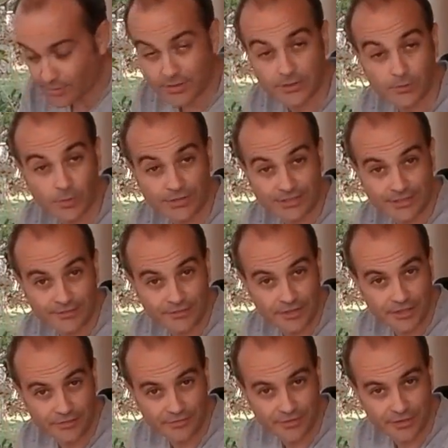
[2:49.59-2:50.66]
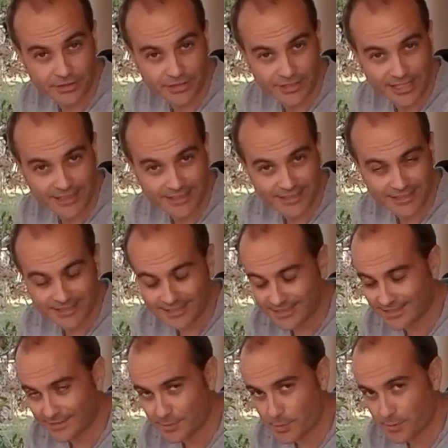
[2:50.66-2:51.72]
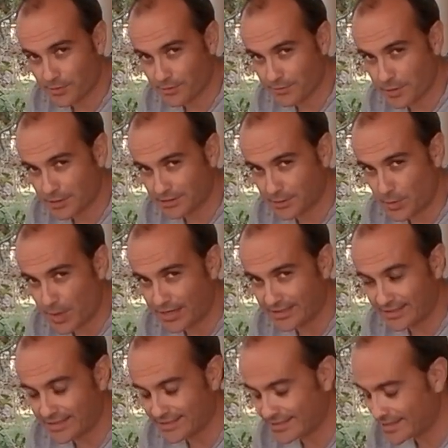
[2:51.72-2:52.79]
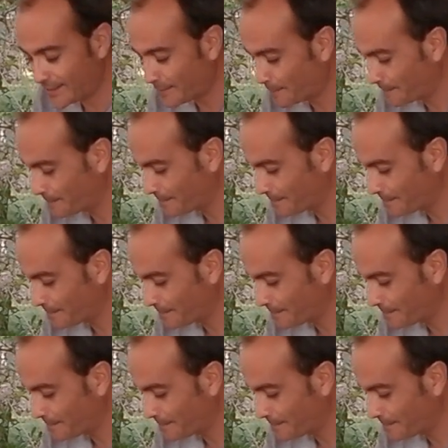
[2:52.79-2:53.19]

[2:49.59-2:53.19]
This was the very first sentence. It was quite easy.